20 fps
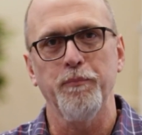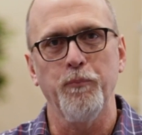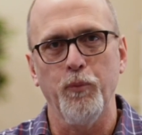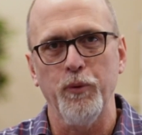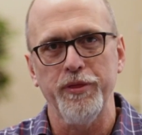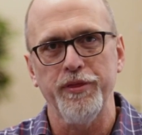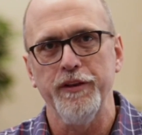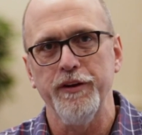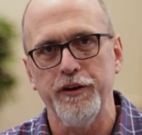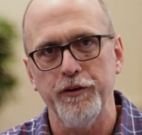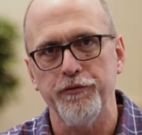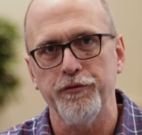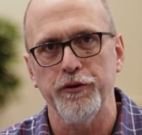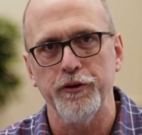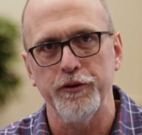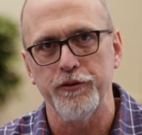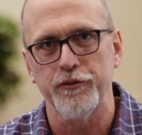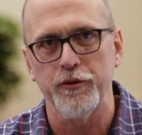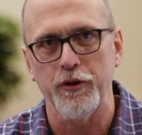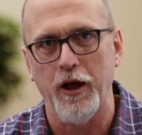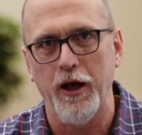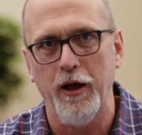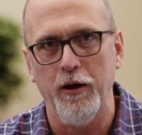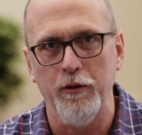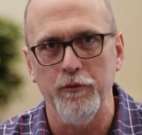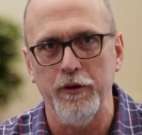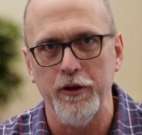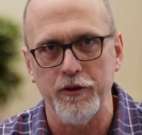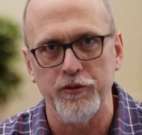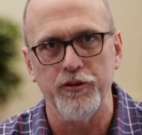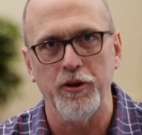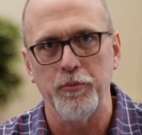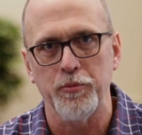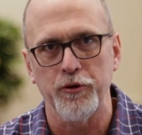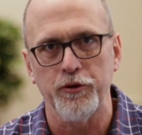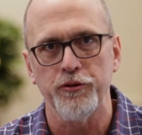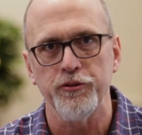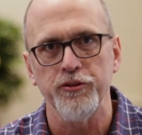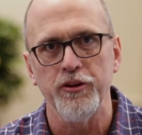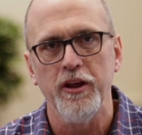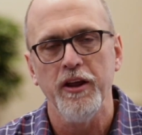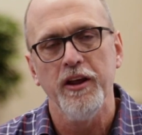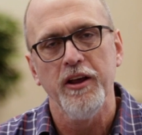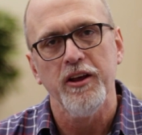with the different exhibitors.